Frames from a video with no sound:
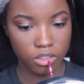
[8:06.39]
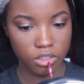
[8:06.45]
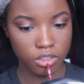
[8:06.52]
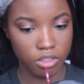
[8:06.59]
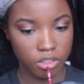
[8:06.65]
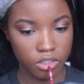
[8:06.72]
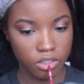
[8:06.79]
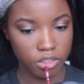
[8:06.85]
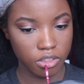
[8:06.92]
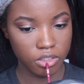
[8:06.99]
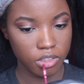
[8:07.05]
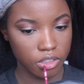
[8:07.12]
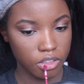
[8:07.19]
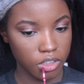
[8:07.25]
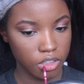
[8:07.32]
entire lips,
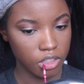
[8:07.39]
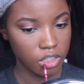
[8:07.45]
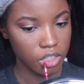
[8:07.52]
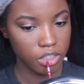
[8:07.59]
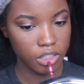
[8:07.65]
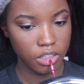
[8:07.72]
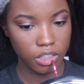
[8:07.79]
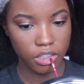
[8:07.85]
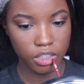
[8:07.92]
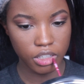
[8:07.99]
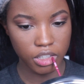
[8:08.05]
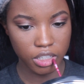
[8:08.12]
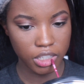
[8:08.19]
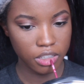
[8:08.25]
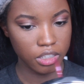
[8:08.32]
I'm just
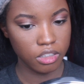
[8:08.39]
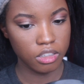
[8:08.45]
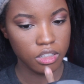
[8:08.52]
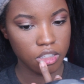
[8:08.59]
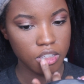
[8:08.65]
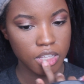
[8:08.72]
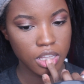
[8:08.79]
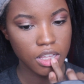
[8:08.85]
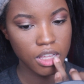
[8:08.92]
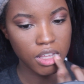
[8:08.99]
dabbing a little bit